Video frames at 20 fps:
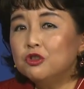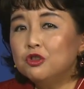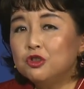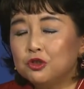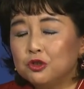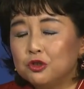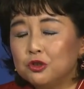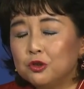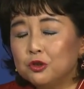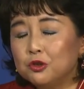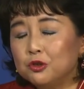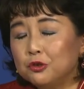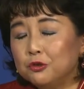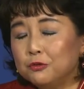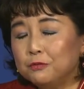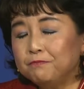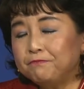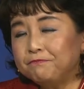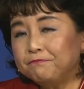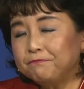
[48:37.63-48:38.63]

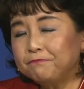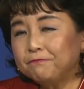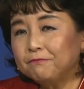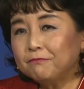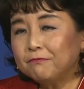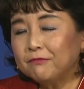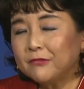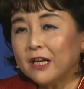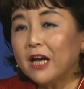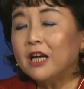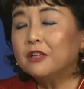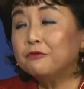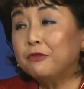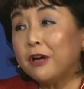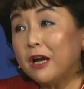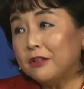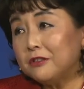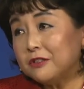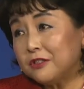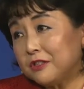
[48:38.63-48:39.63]
to
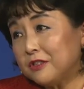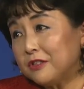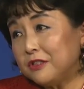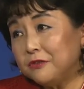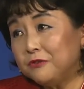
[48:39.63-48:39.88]
advance the